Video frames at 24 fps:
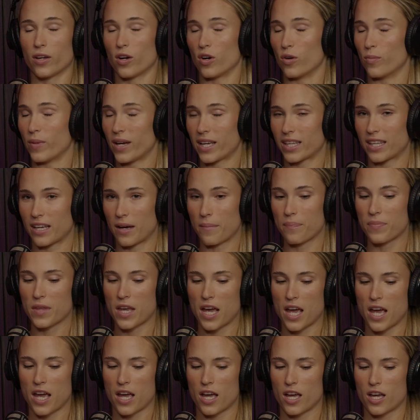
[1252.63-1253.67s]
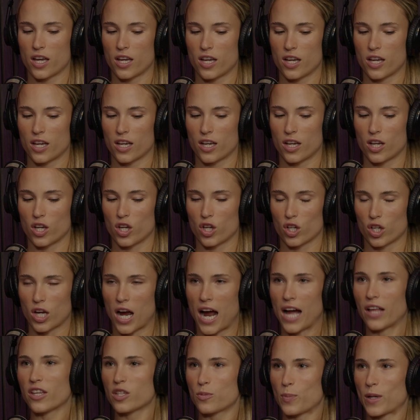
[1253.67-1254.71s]
Holbeck, yep.
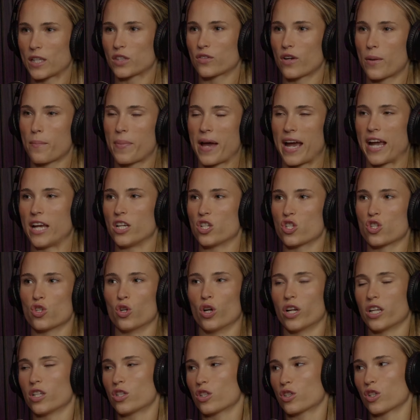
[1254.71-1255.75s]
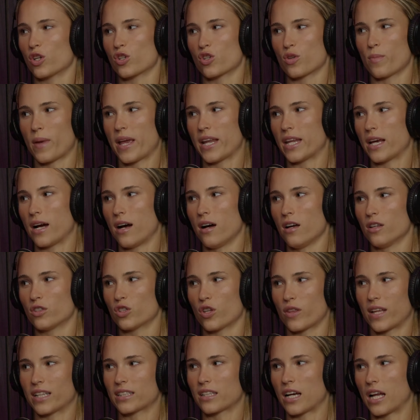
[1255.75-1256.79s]
Kylie's best friend Paige not into social media,
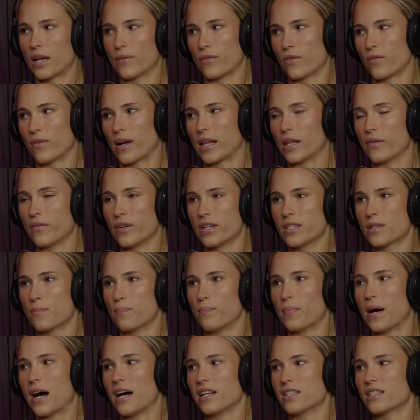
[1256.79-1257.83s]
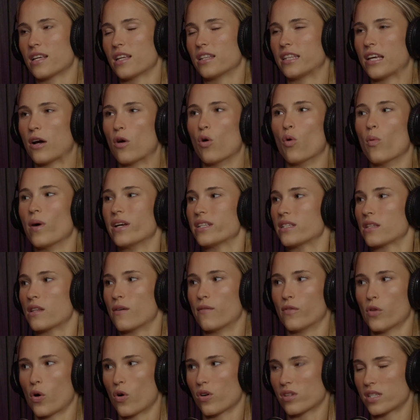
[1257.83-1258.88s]
so that's kind of irrelevant. Yeah. But they're always in the
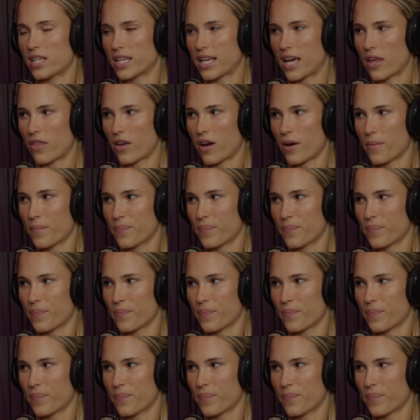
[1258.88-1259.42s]
vlog together.